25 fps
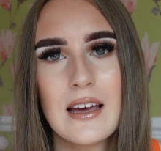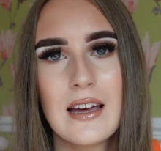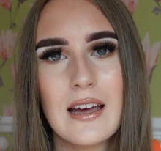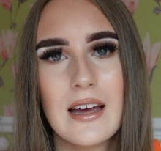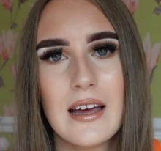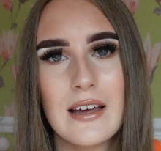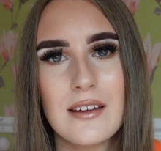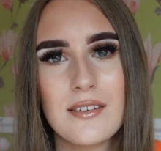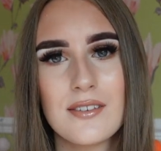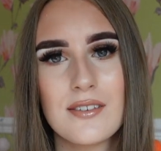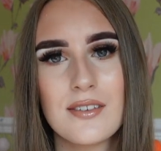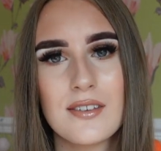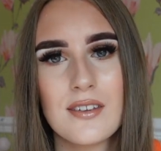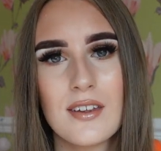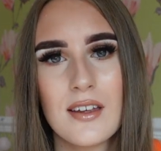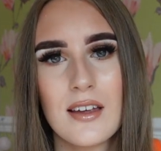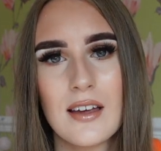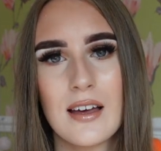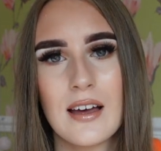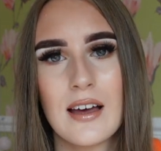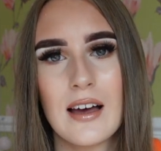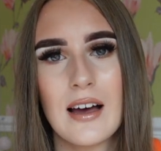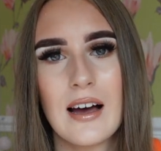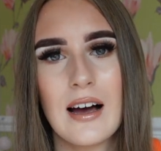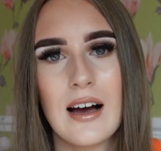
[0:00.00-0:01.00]
is
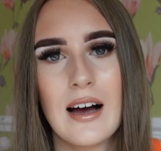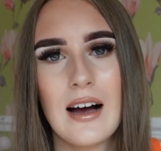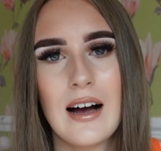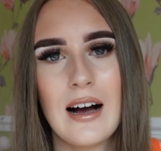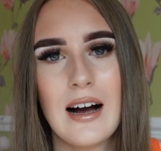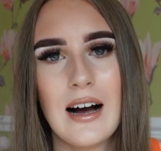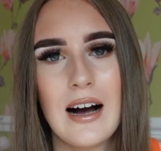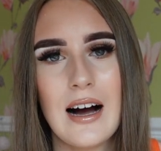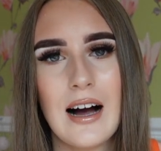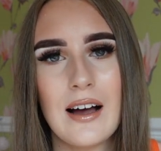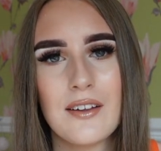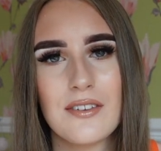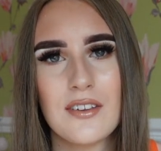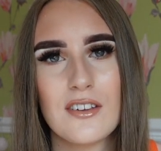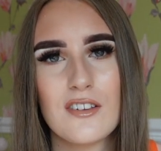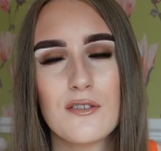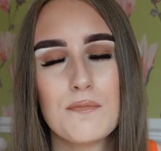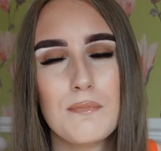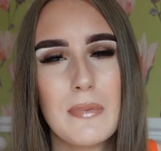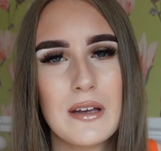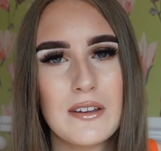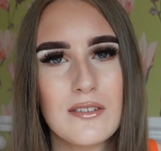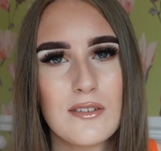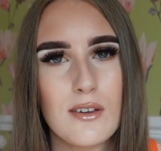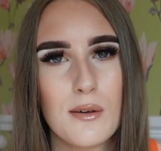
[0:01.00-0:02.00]
as it's
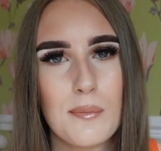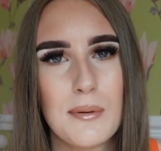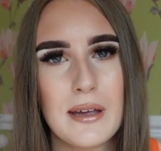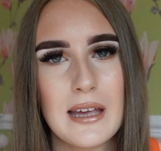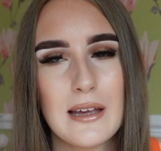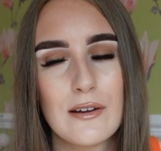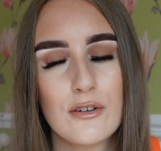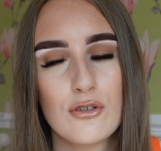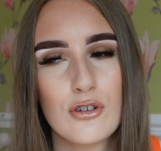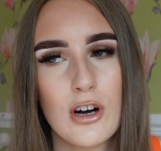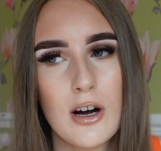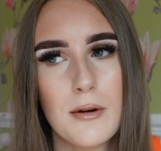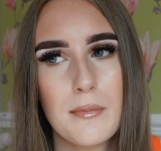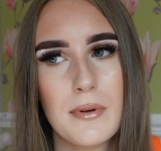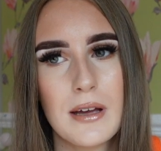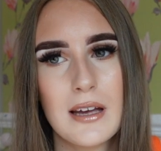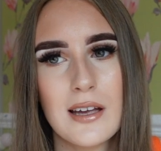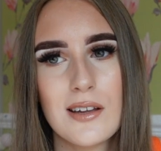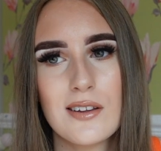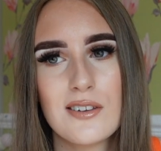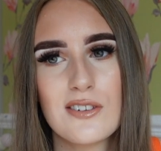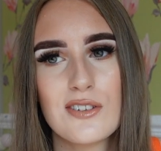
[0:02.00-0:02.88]
meant to be, you know what I mean?